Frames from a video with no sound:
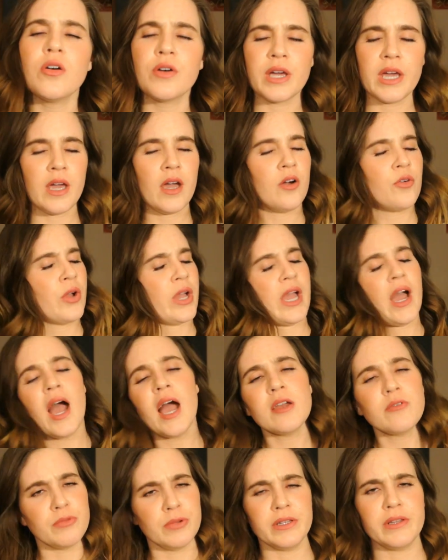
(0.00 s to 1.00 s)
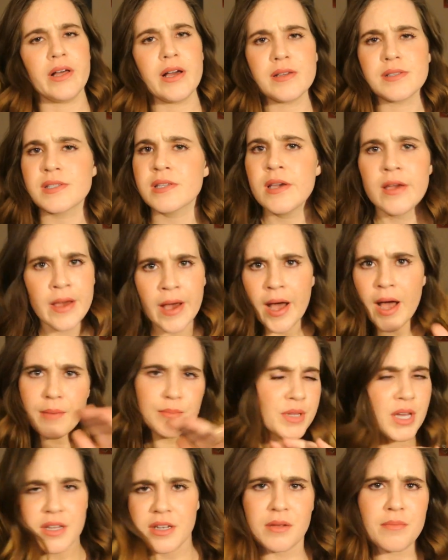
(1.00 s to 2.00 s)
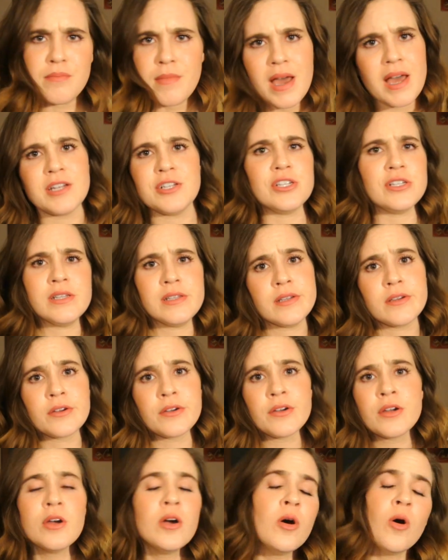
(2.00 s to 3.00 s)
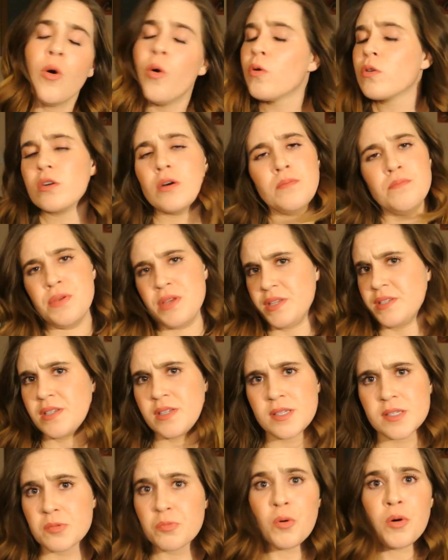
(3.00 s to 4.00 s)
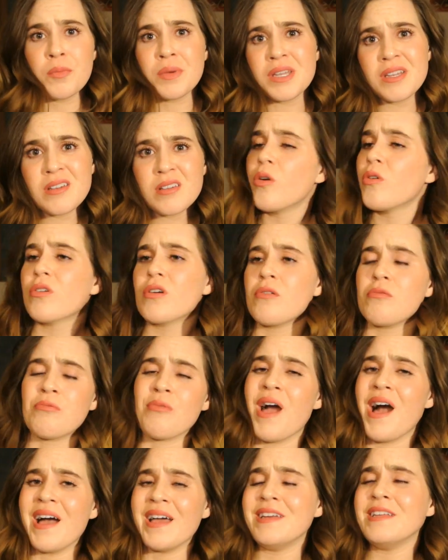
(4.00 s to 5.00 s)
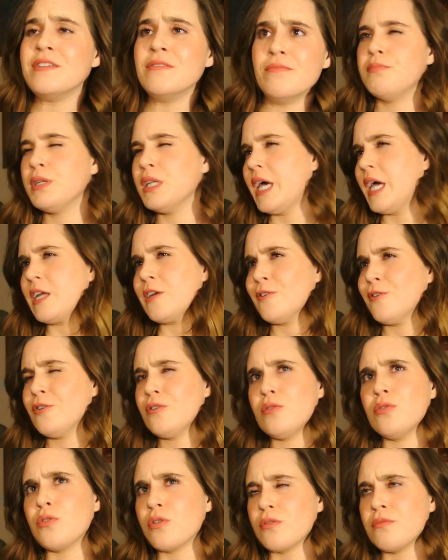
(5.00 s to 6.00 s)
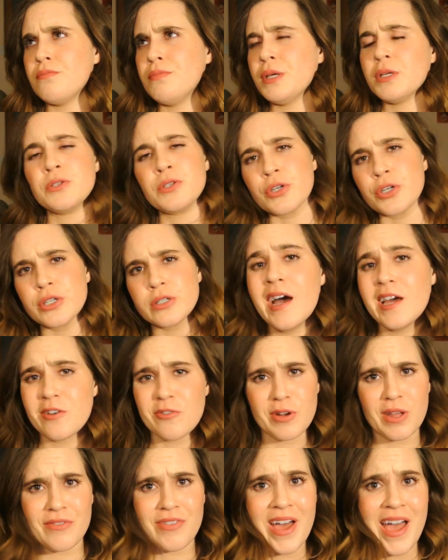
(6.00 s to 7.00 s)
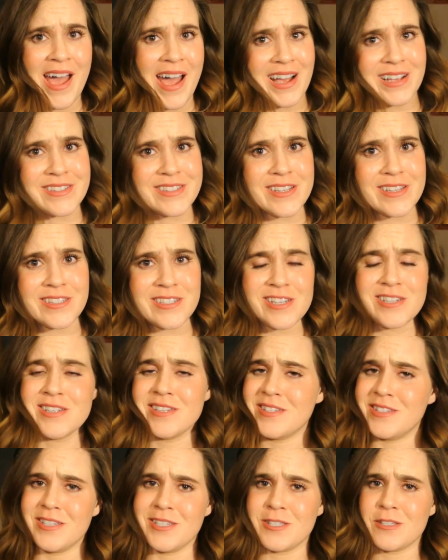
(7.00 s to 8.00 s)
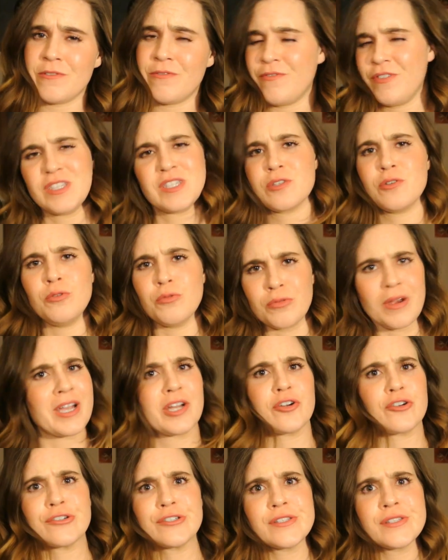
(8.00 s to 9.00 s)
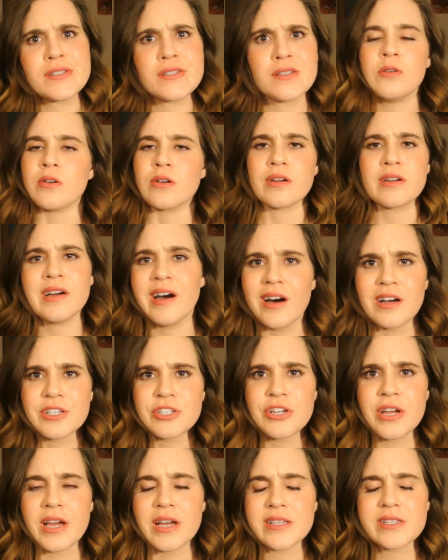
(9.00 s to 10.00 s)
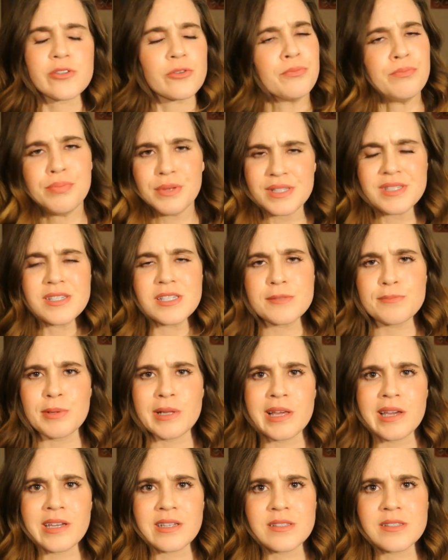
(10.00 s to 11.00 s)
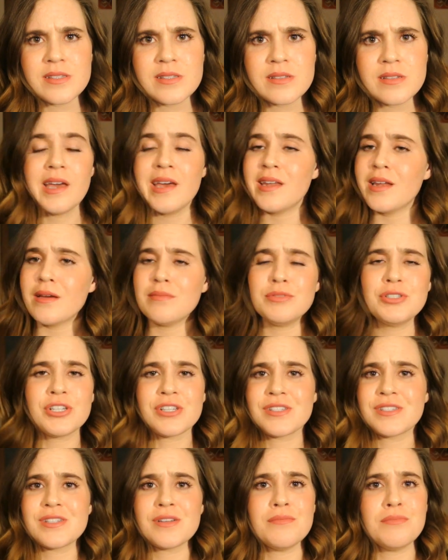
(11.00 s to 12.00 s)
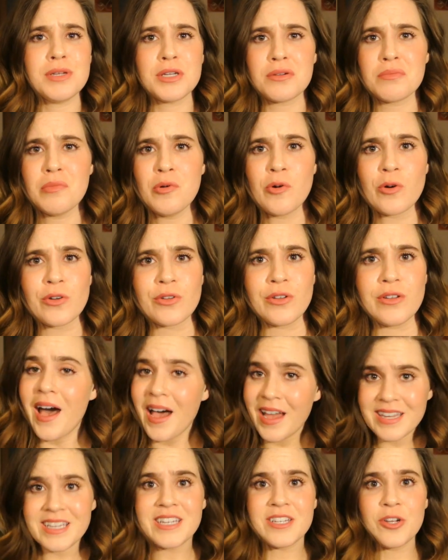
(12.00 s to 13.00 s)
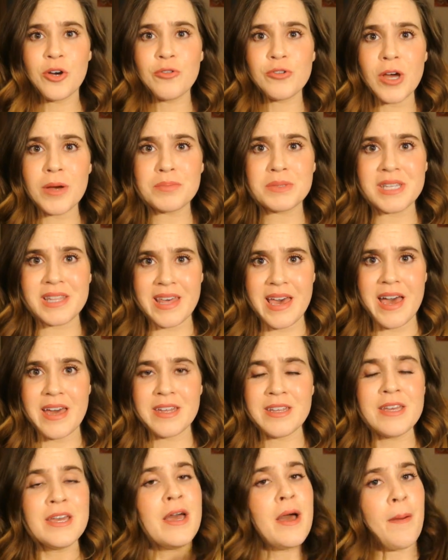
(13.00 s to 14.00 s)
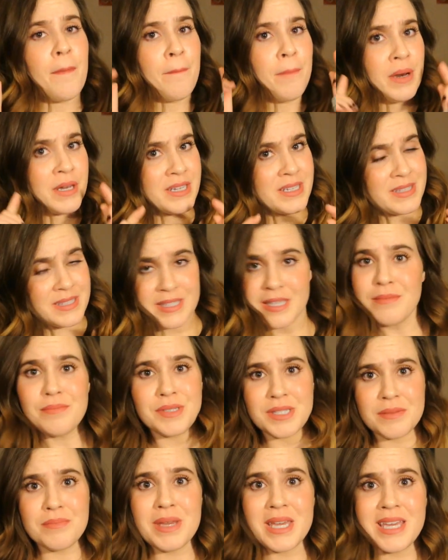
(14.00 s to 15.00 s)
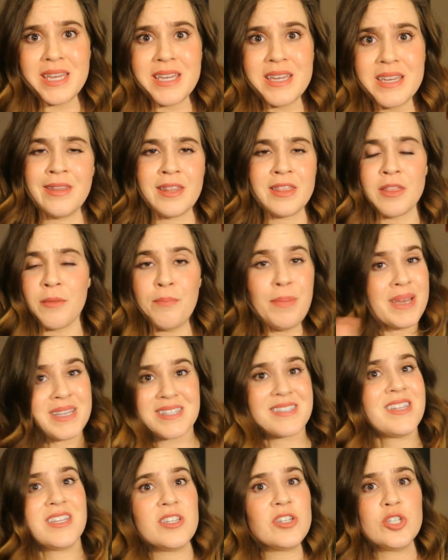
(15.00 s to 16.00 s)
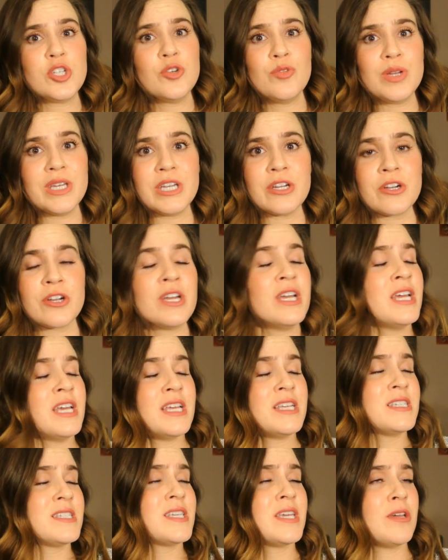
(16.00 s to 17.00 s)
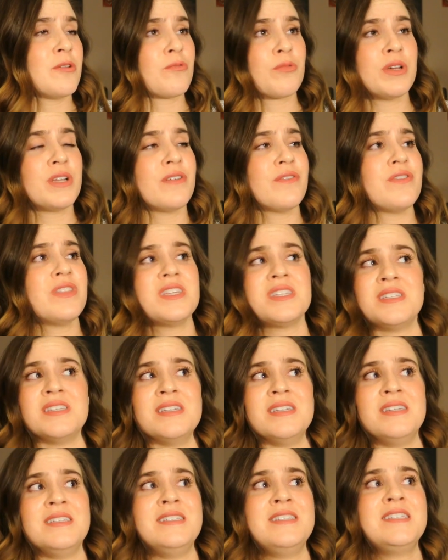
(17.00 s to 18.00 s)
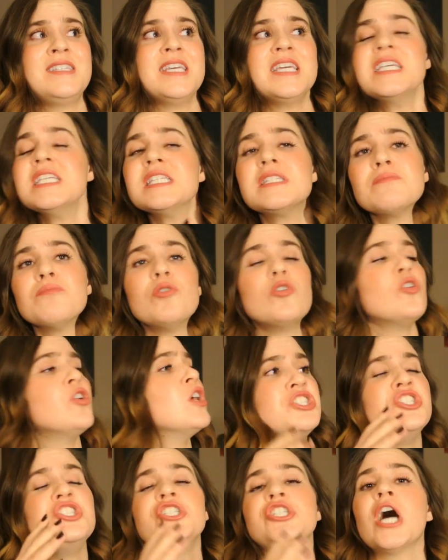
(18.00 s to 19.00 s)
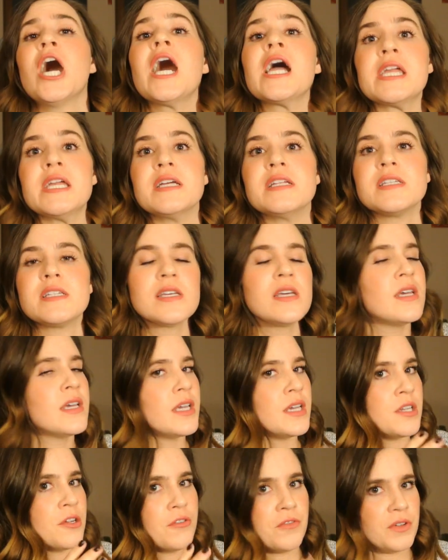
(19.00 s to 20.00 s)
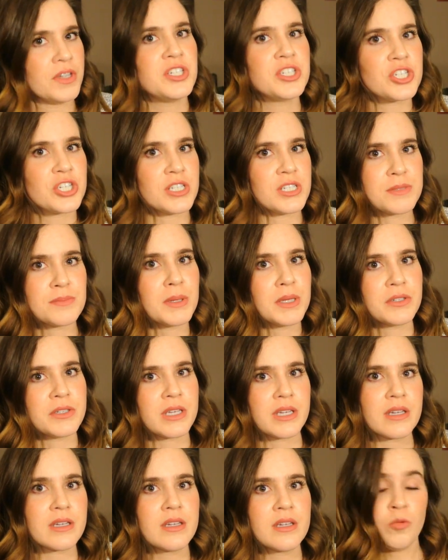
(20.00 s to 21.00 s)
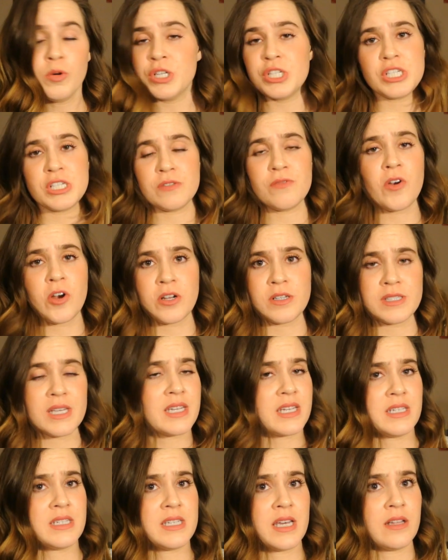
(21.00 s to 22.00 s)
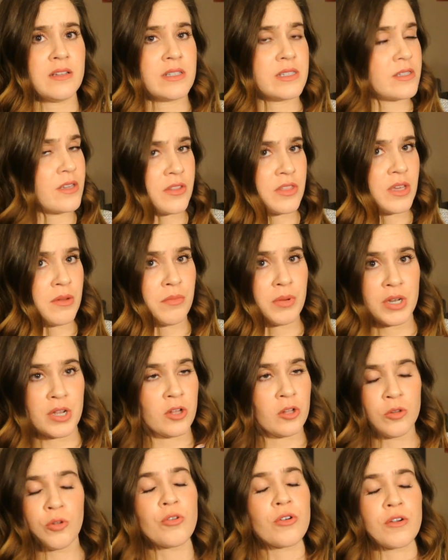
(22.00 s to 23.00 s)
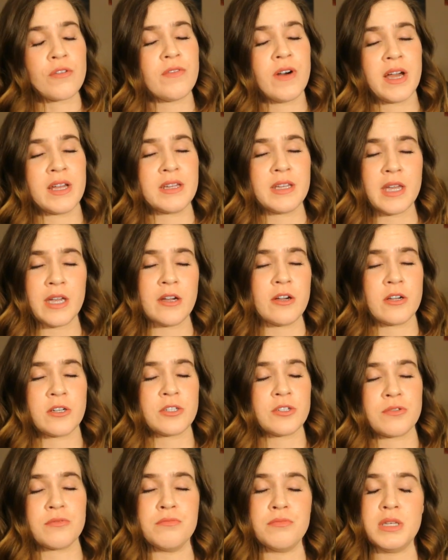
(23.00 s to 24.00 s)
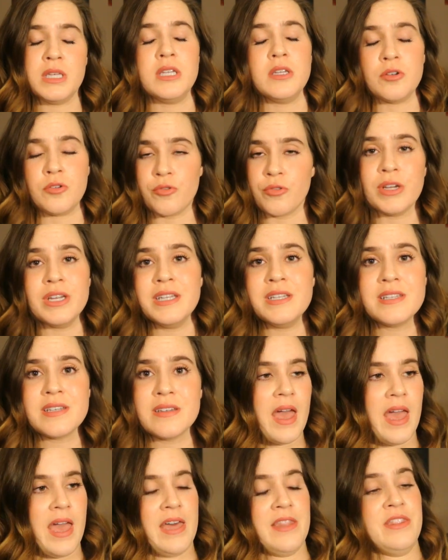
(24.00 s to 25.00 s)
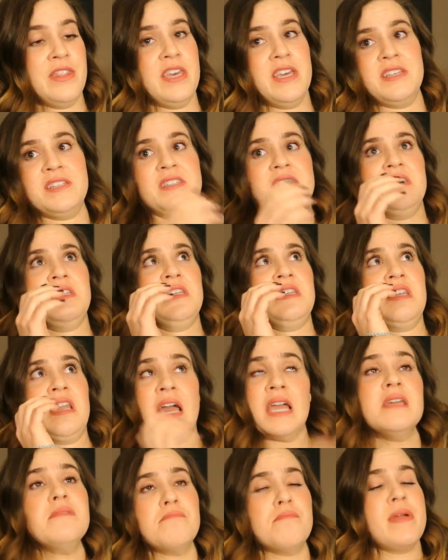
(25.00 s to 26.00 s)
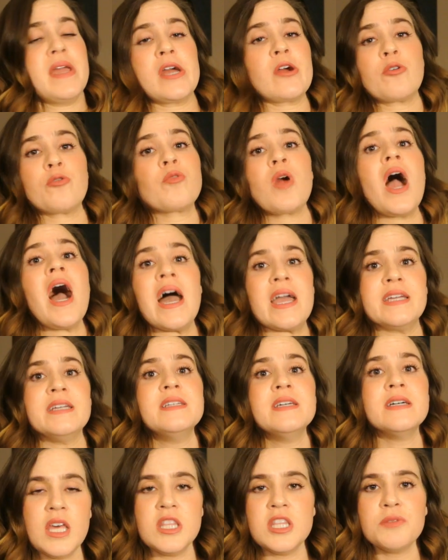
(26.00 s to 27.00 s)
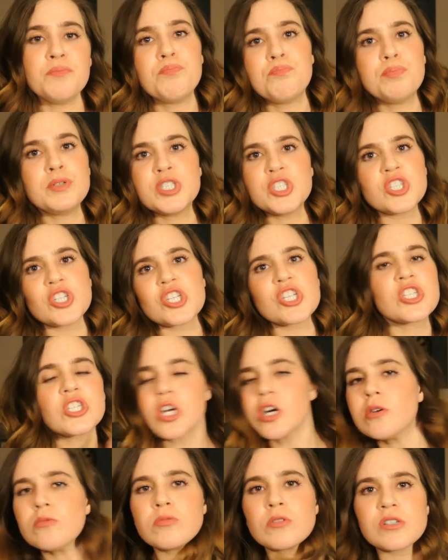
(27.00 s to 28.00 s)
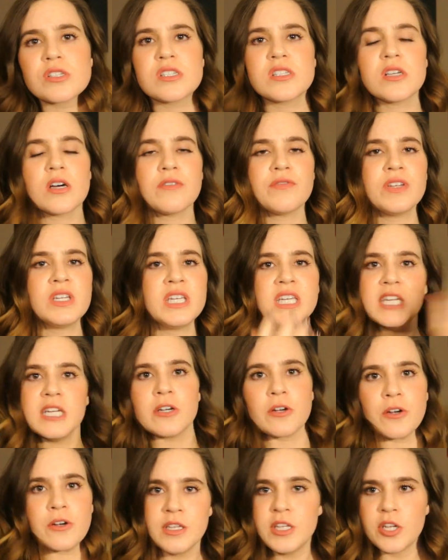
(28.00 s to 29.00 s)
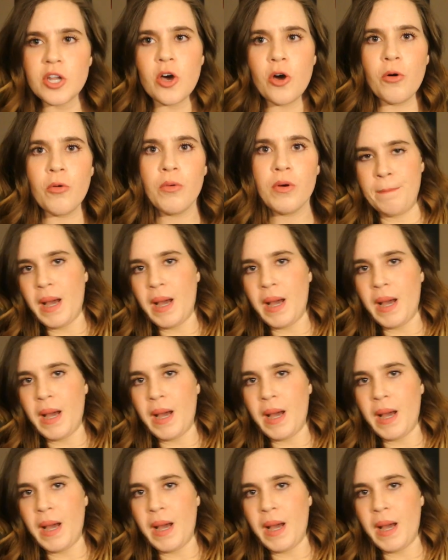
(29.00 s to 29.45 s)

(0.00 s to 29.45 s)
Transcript: Okay, okay, I realize. I'm not an Imagineer or a businesswoman, or a ride planner or builder. I don't have access to Disney's fiscal records, or contracts, or business plans, and I'm just a mere mortal. I can own up to that. But it seems to me that the best thing to do here is get rid of this dismal giant Innoventions building, which as far as I can tell is nothing but a glorified character meet and greet, and this nightmare ride, and then put your Star Wars stuff here, you know,